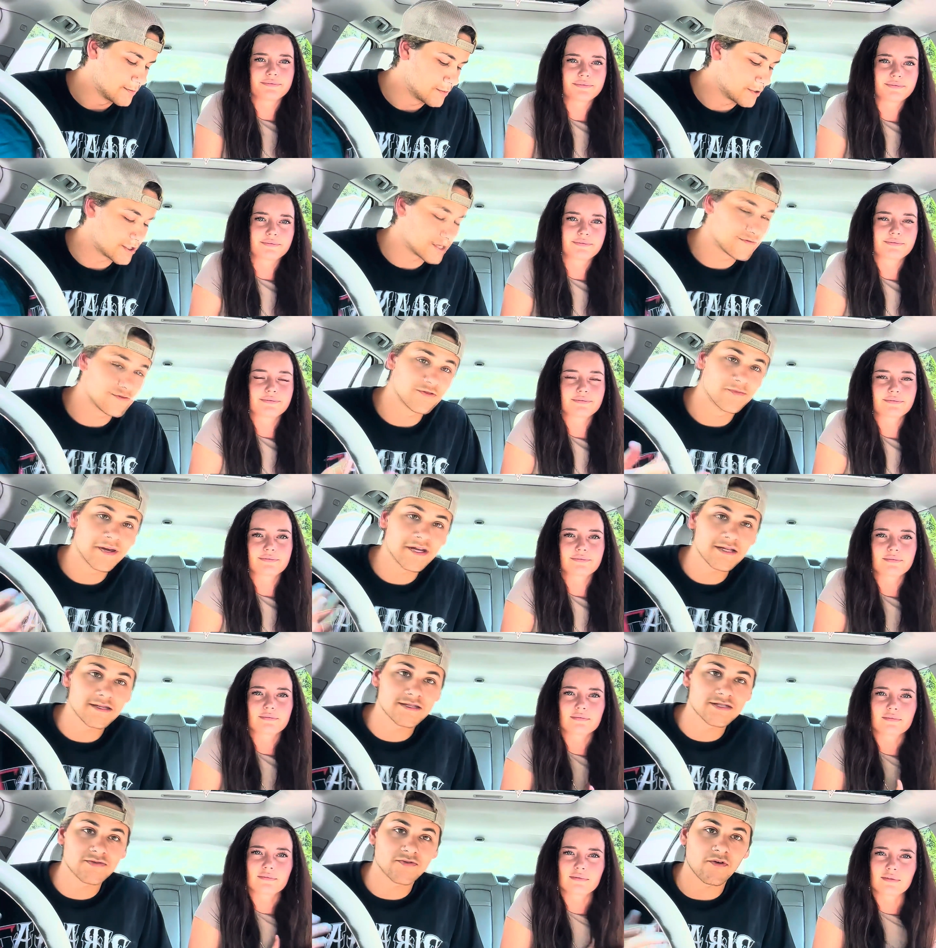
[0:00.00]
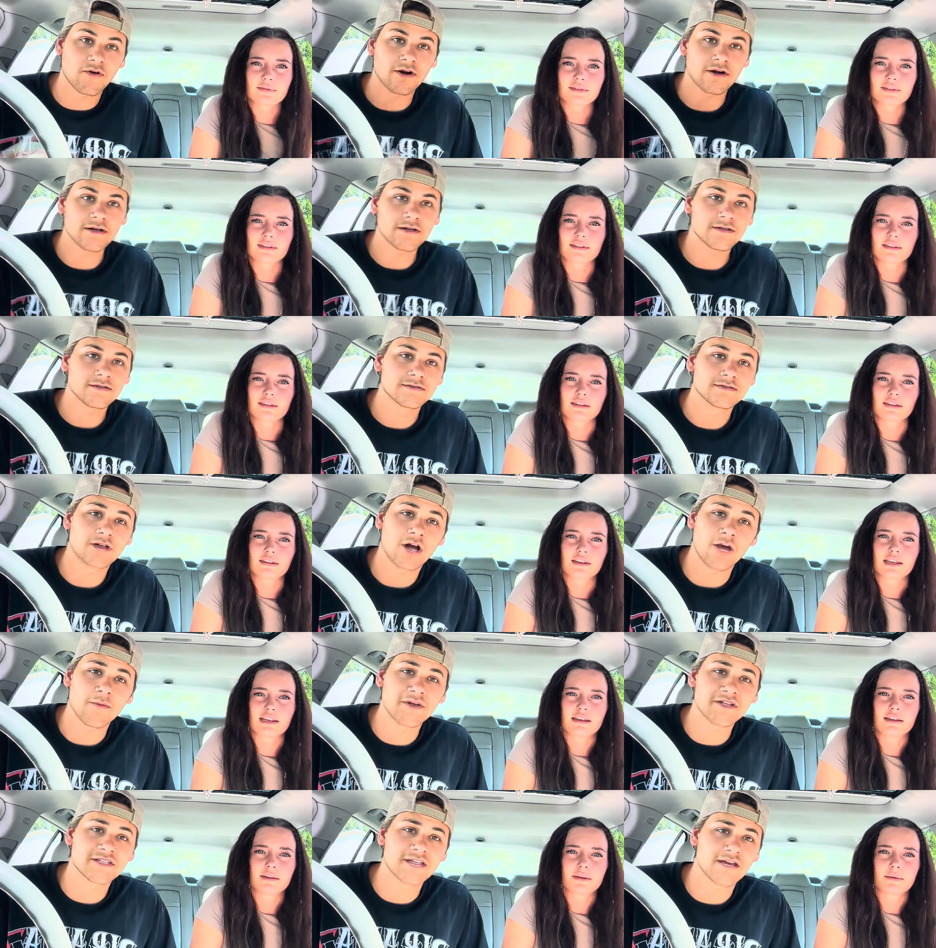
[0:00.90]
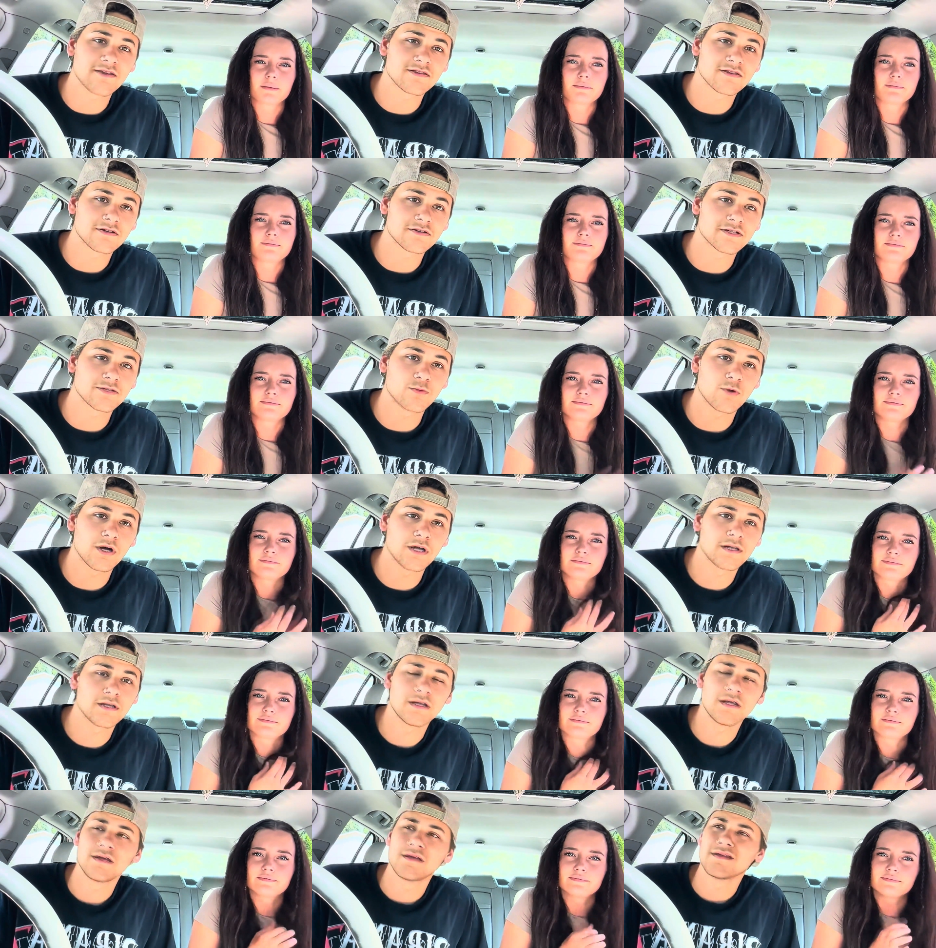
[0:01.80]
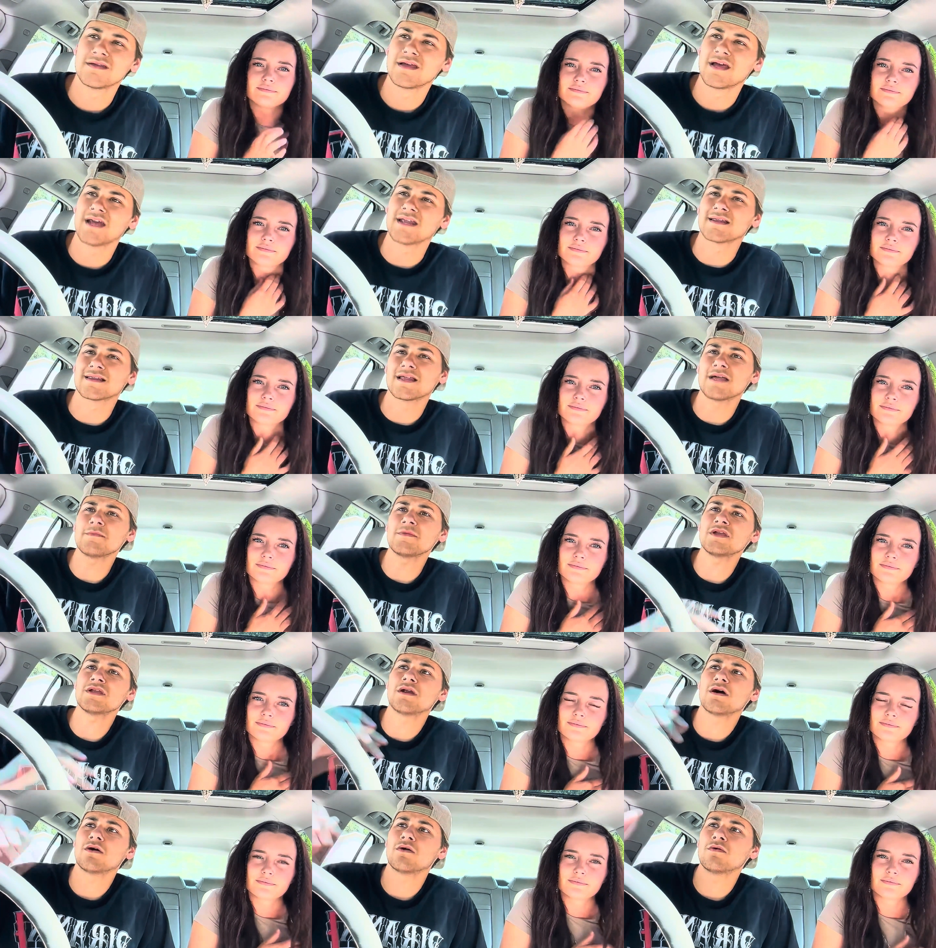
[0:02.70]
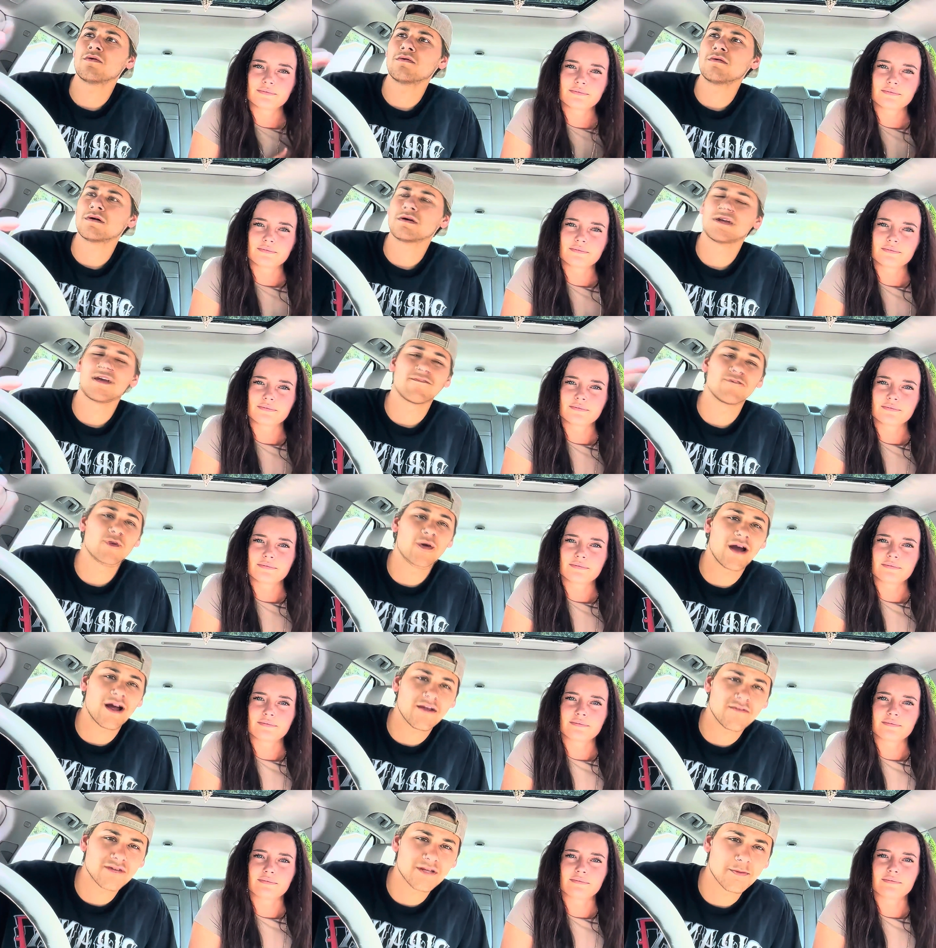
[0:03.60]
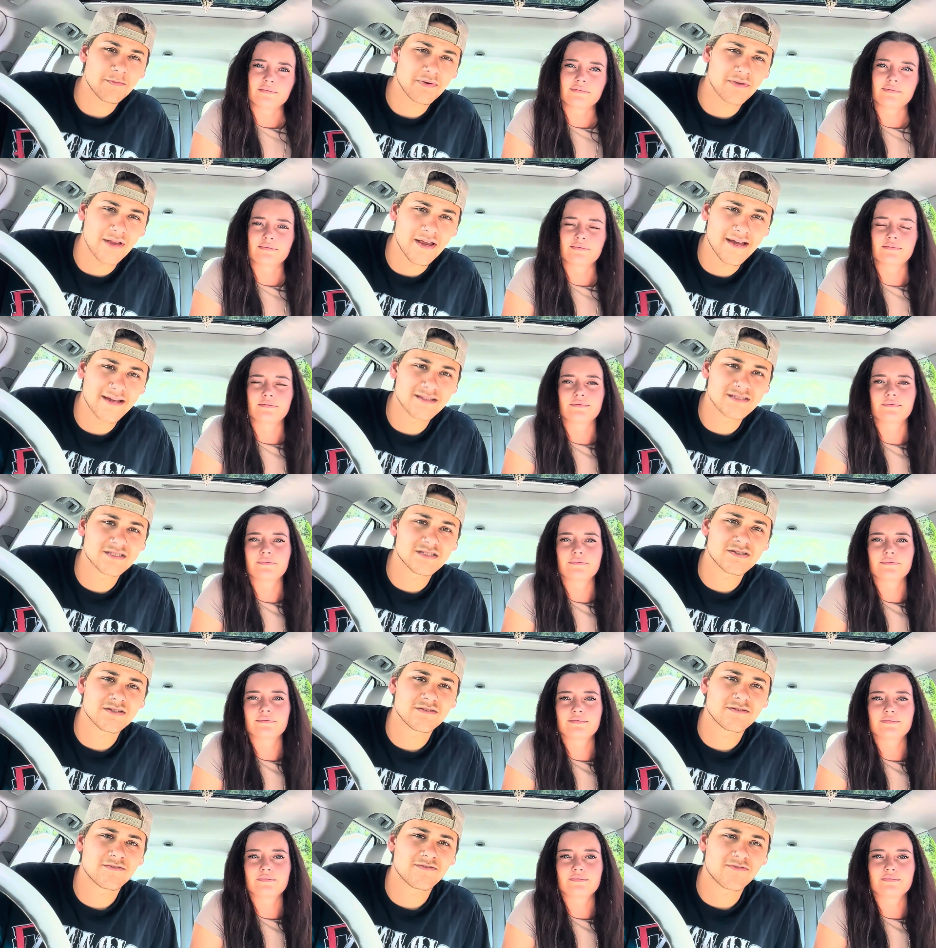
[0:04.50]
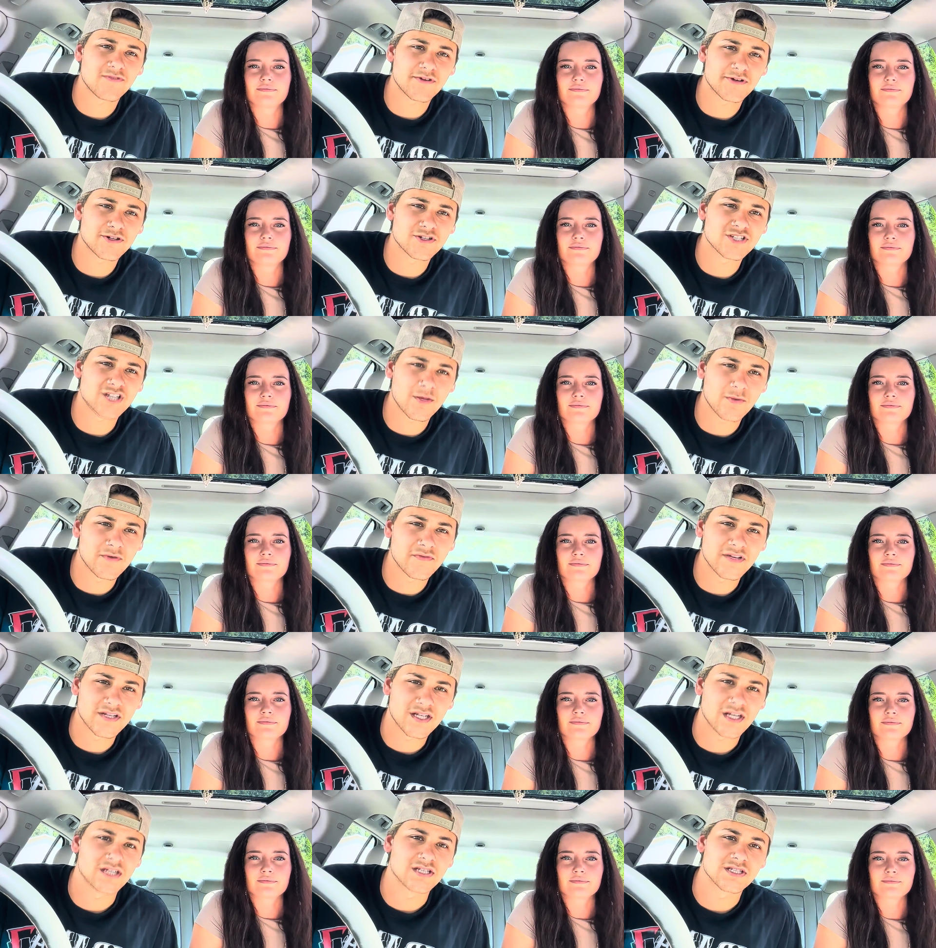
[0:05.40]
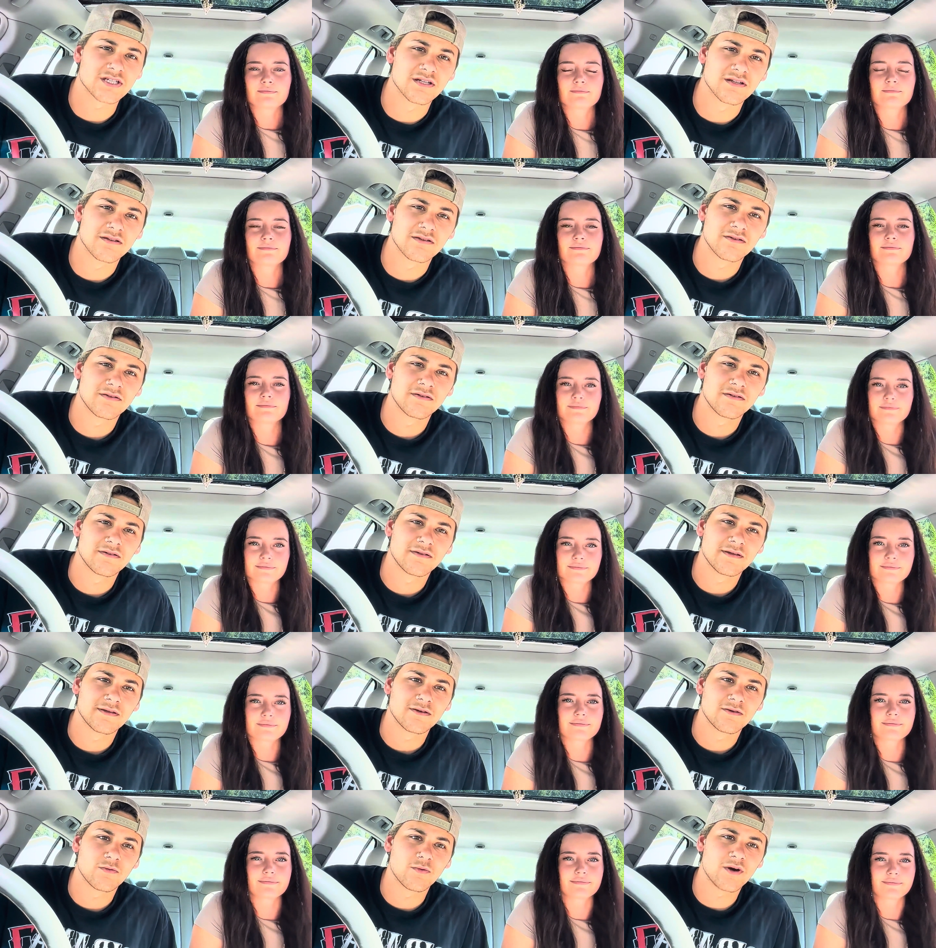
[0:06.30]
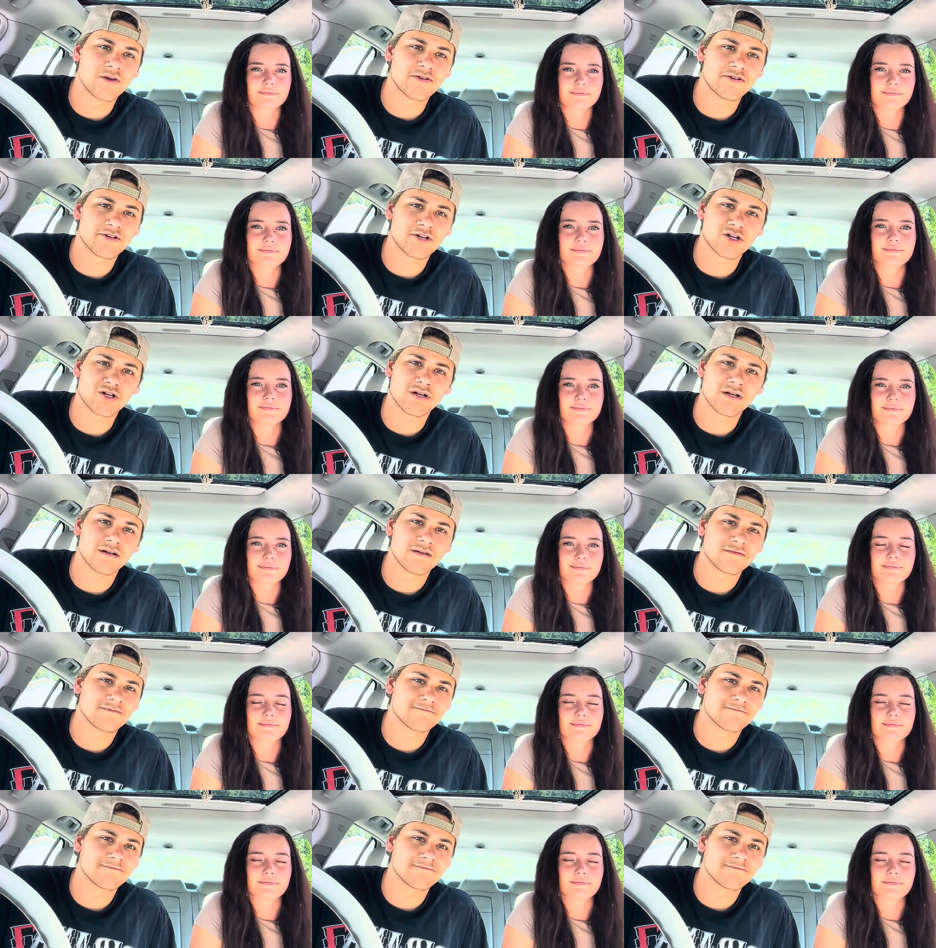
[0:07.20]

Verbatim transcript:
Speaker 1: But if you made it this far, comment 1031 and let me know if you have any plans for your summer vacation. Whether you're